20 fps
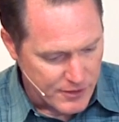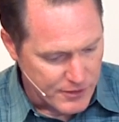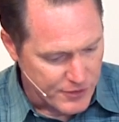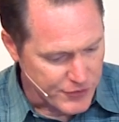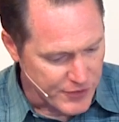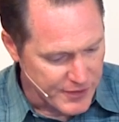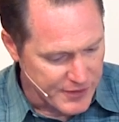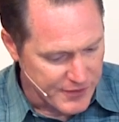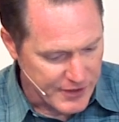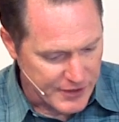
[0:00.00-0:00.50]

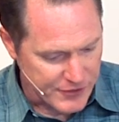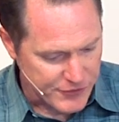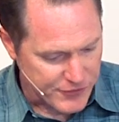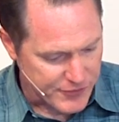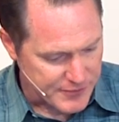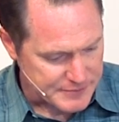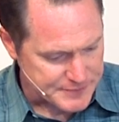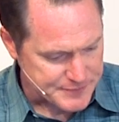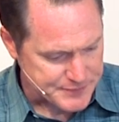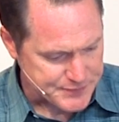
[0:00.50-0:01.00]
Listen to
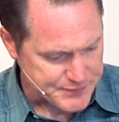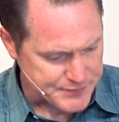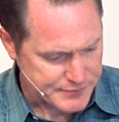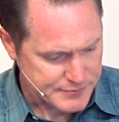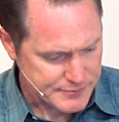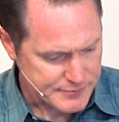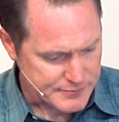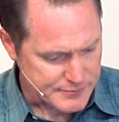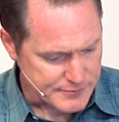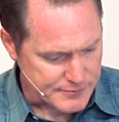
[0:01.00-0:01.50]
this.
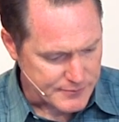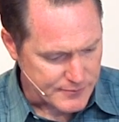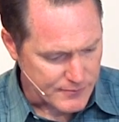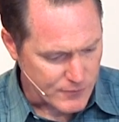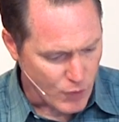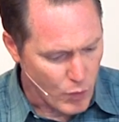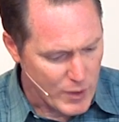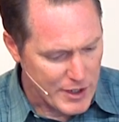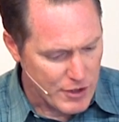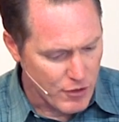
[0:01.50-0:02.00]

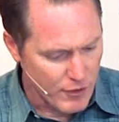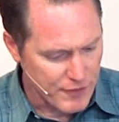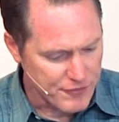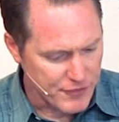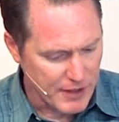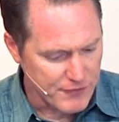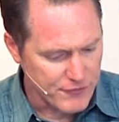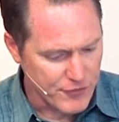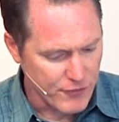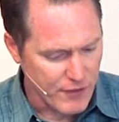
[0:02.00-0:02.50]
We who have
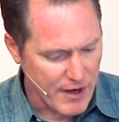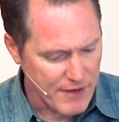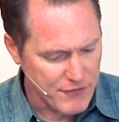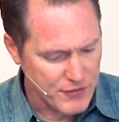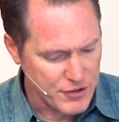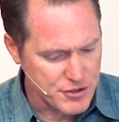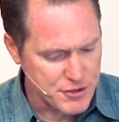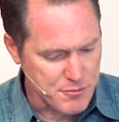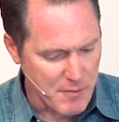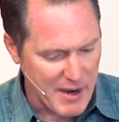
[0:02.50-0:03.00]
fled for
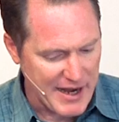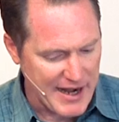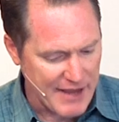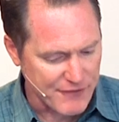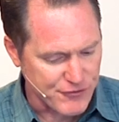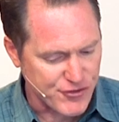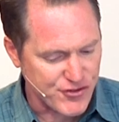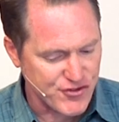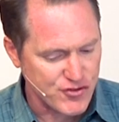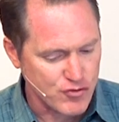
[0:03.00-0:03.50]
refuge might
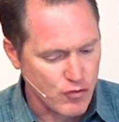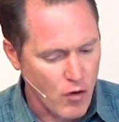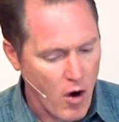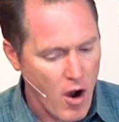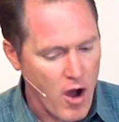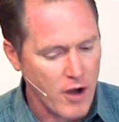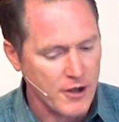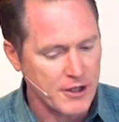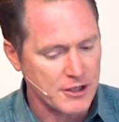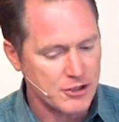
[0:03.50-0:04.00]
have
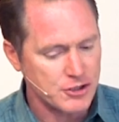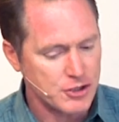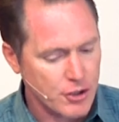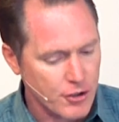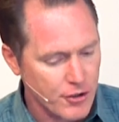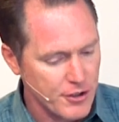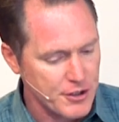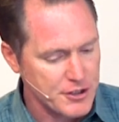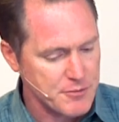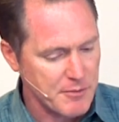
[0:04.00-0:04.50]
strong
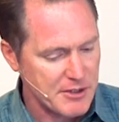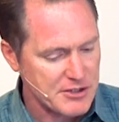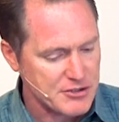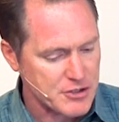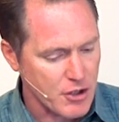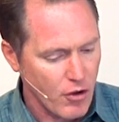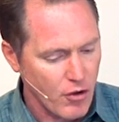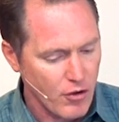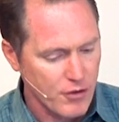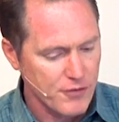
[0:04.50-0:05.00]
encouragement
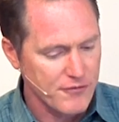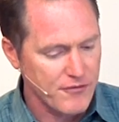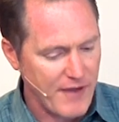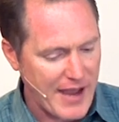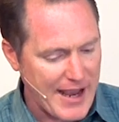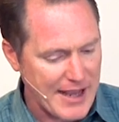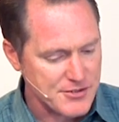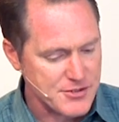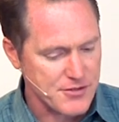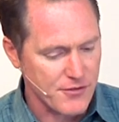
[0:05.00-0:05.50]
to hold
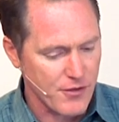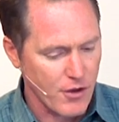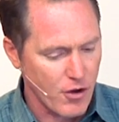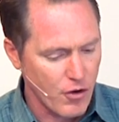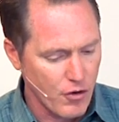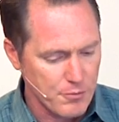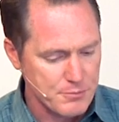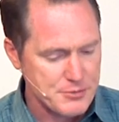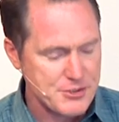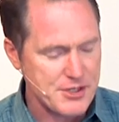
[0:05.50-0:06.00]
fast to the
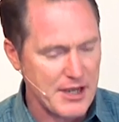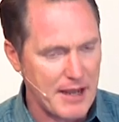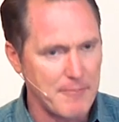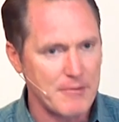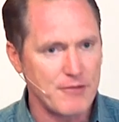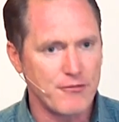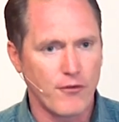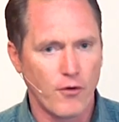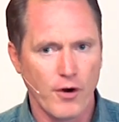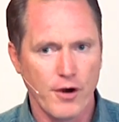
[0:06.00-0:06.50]
hope set
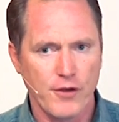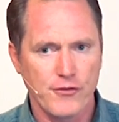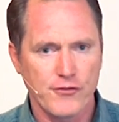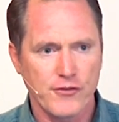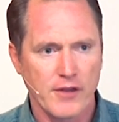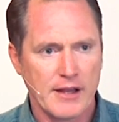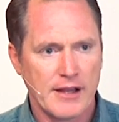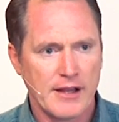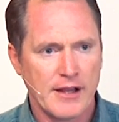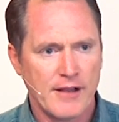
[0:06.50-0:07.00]
before
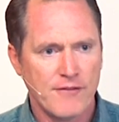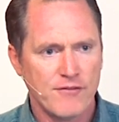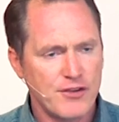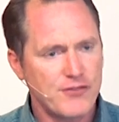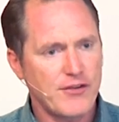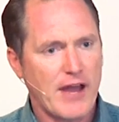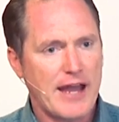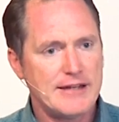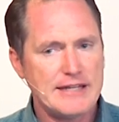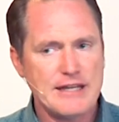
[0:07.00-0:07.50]
us.
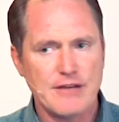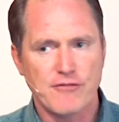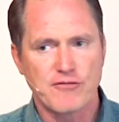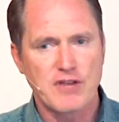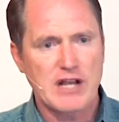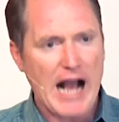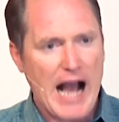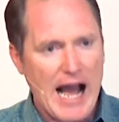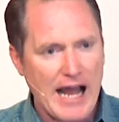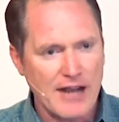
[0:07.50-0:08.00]
This idea
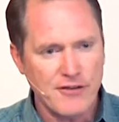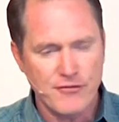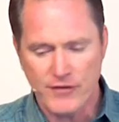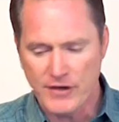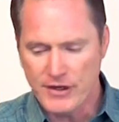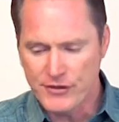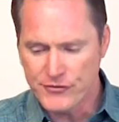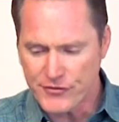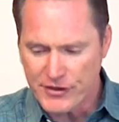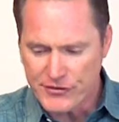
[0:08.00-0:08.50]
of
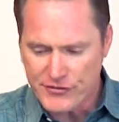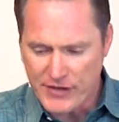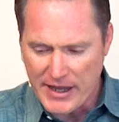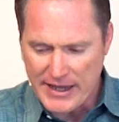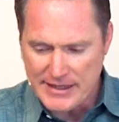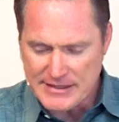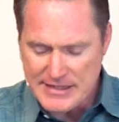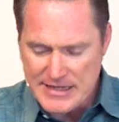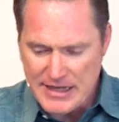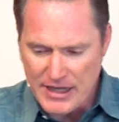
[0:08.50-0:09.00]
confidence, this
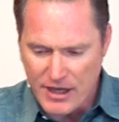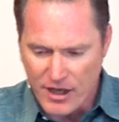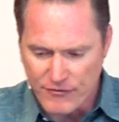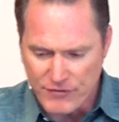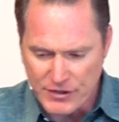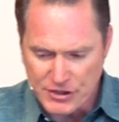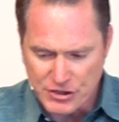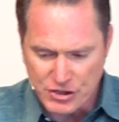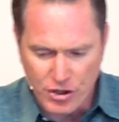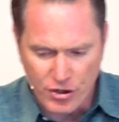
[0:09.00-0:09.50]
idea
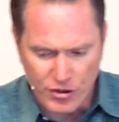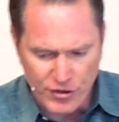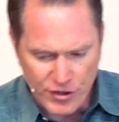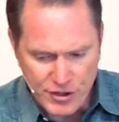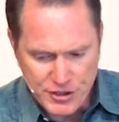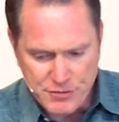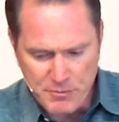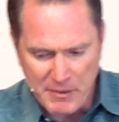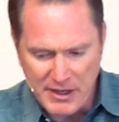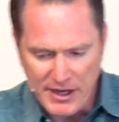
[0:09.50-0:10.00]
of
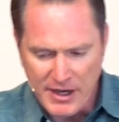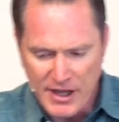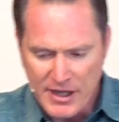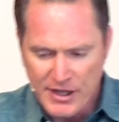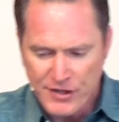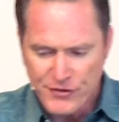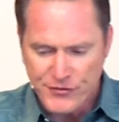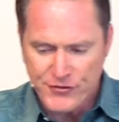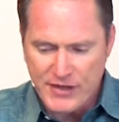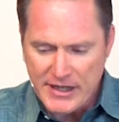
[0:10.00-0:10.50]
encouragement,
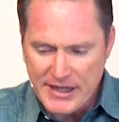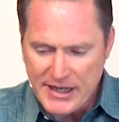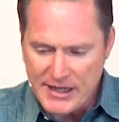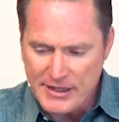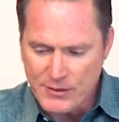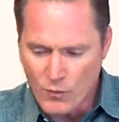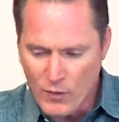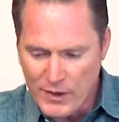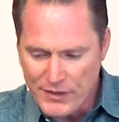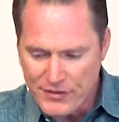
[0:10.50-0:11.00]

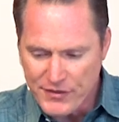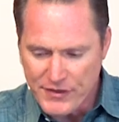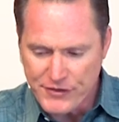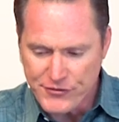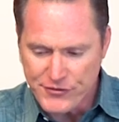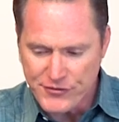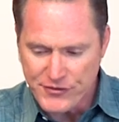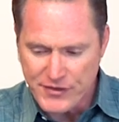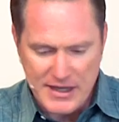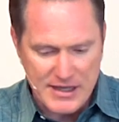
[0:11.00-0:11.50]
sticking with
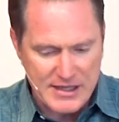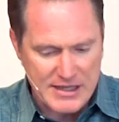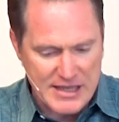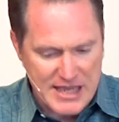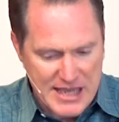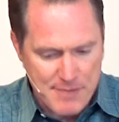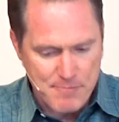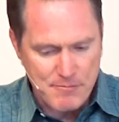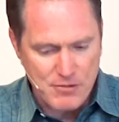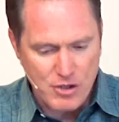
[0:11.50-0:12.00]
this thing,
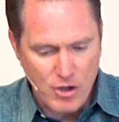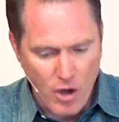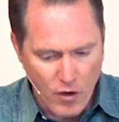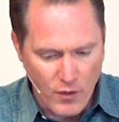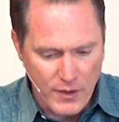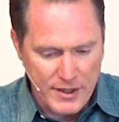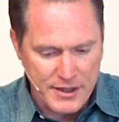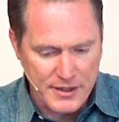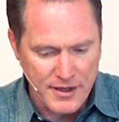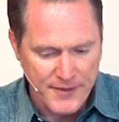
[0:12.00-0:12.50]
keep
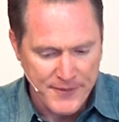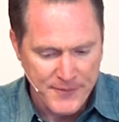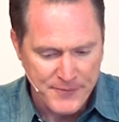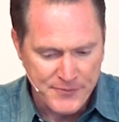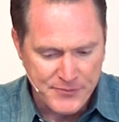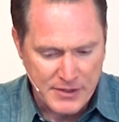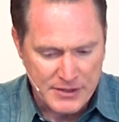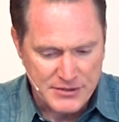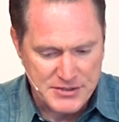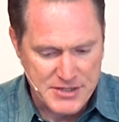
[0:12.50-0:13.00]
going.
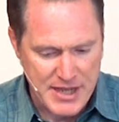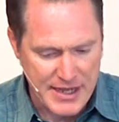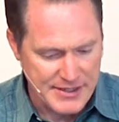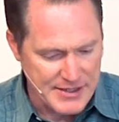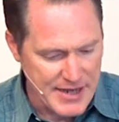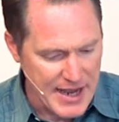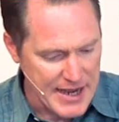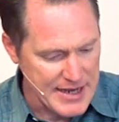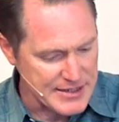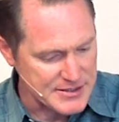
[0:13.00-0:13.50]

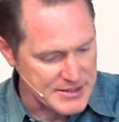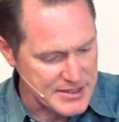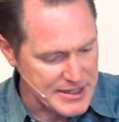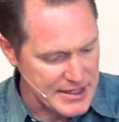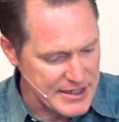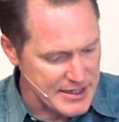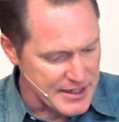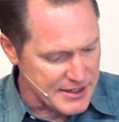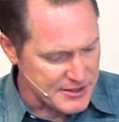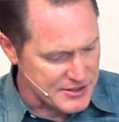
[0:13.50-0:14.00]

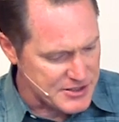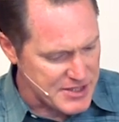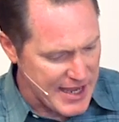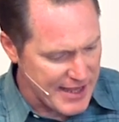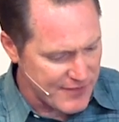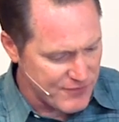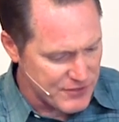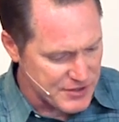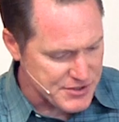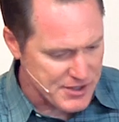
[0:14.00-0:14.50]
10:19 and
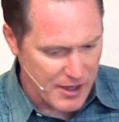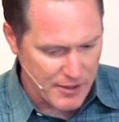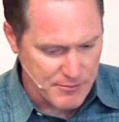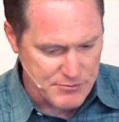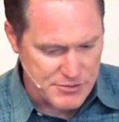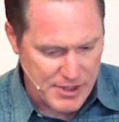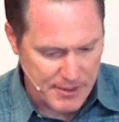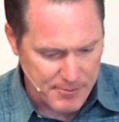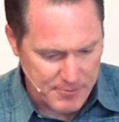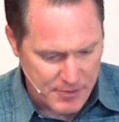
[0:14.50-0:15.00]
10, this
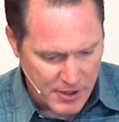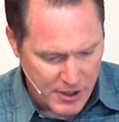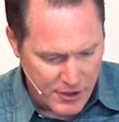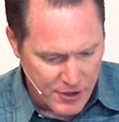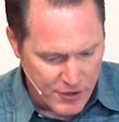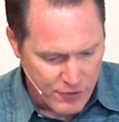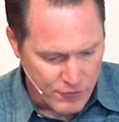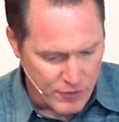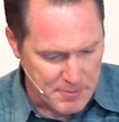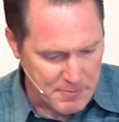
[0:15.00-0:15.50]
comes up
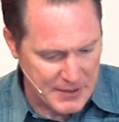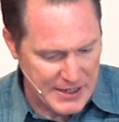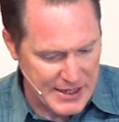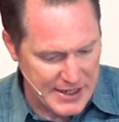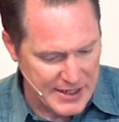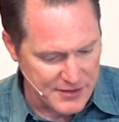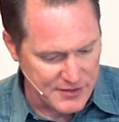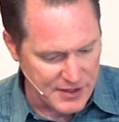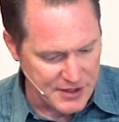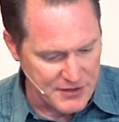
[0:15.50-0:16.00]

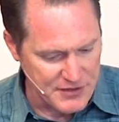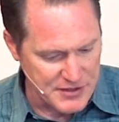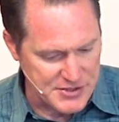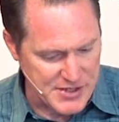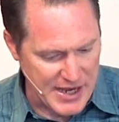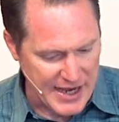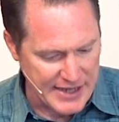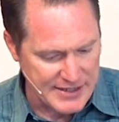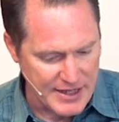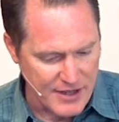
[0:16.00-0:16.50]
repeatedly,
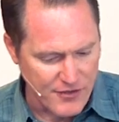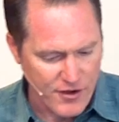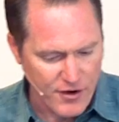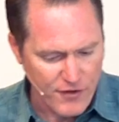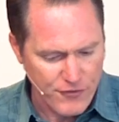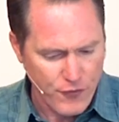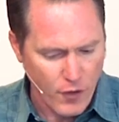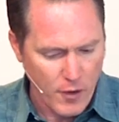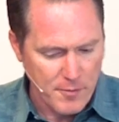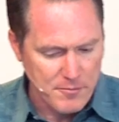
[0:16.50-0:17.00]
this idea.
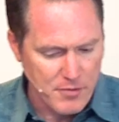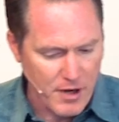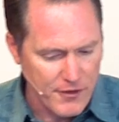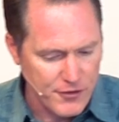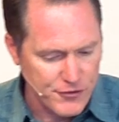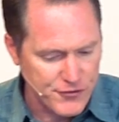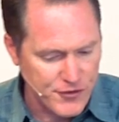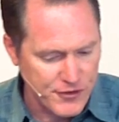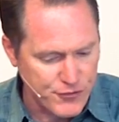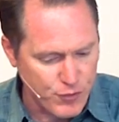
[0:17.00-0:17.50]
Therefore,
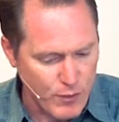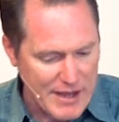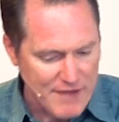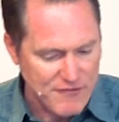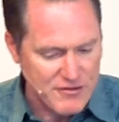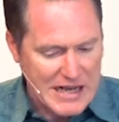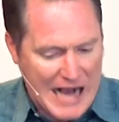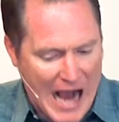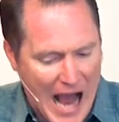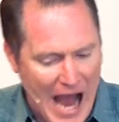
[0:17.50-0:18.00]
brothers, since we
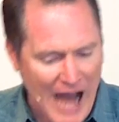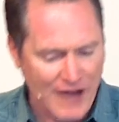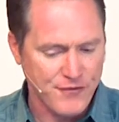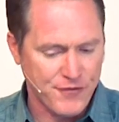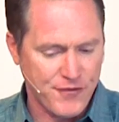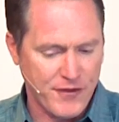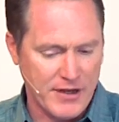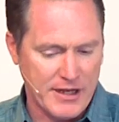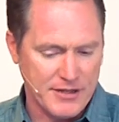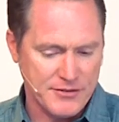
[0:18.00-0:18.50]
have
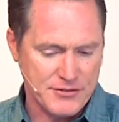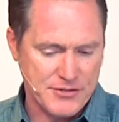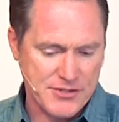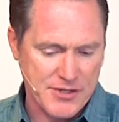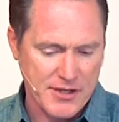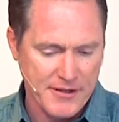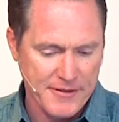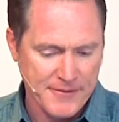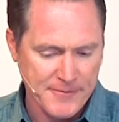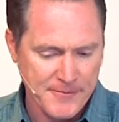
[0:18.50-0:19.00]

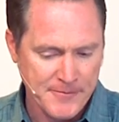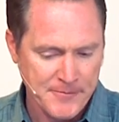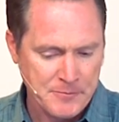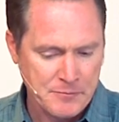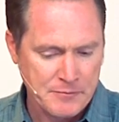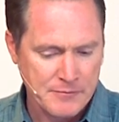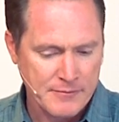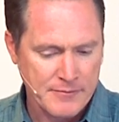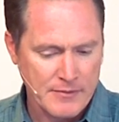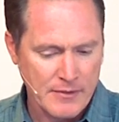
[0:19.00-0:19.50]
confidence,
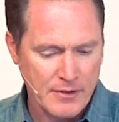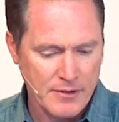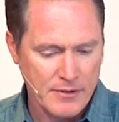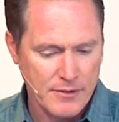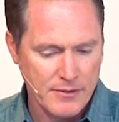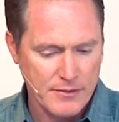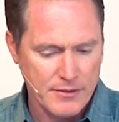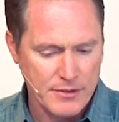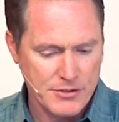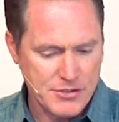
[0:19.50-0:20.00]

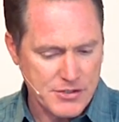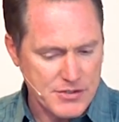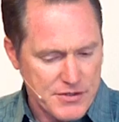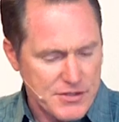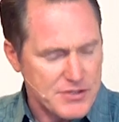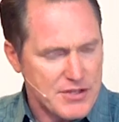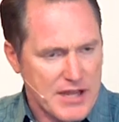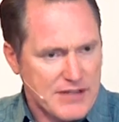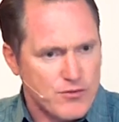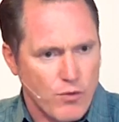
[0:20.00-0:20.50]

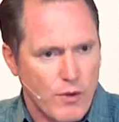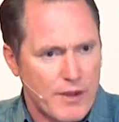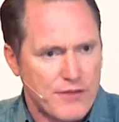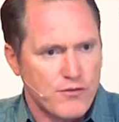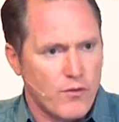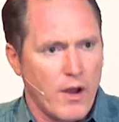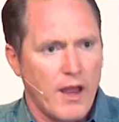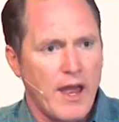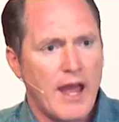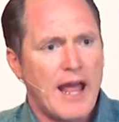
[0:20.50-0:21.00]
that's
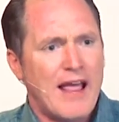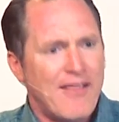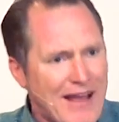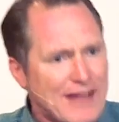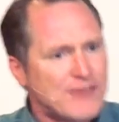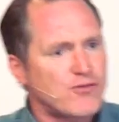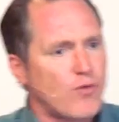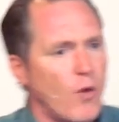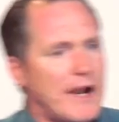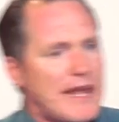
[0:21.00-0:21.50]

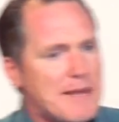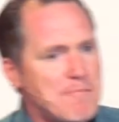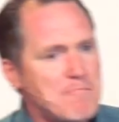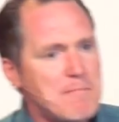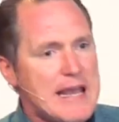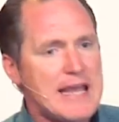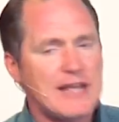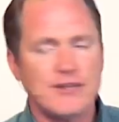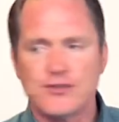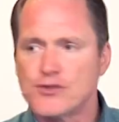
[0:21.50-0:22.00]
what he
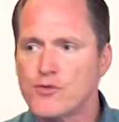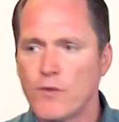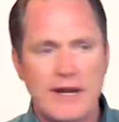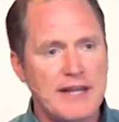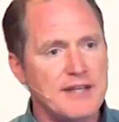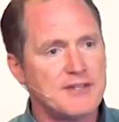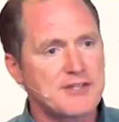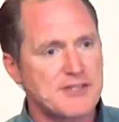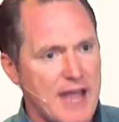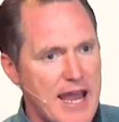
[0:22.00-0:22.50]
means when
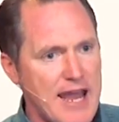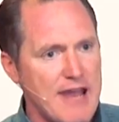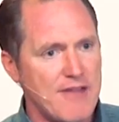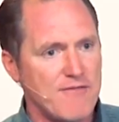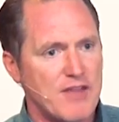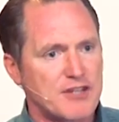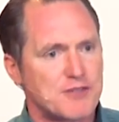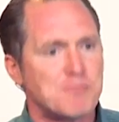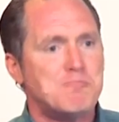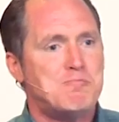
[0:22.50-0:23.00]
he's
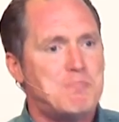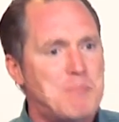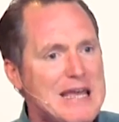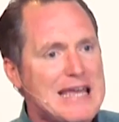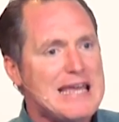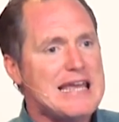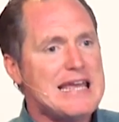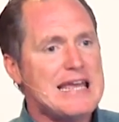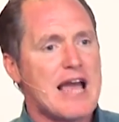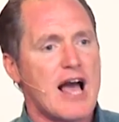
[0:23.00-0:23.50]
saying this.
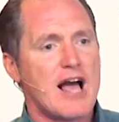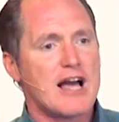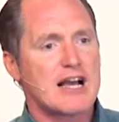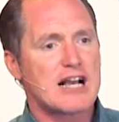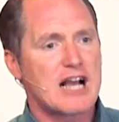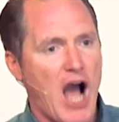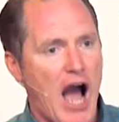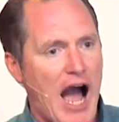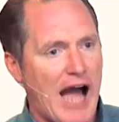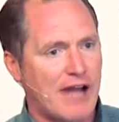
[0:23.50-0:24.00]
Be
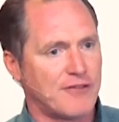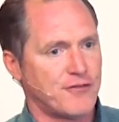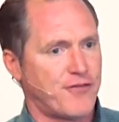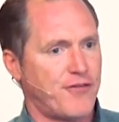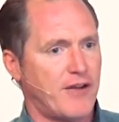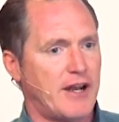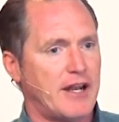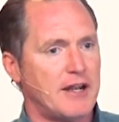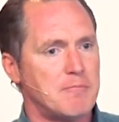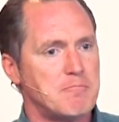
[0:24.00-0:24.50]

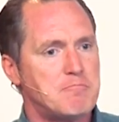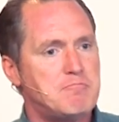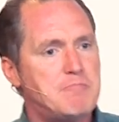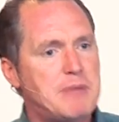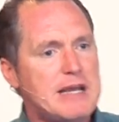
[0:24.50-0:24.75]
confident.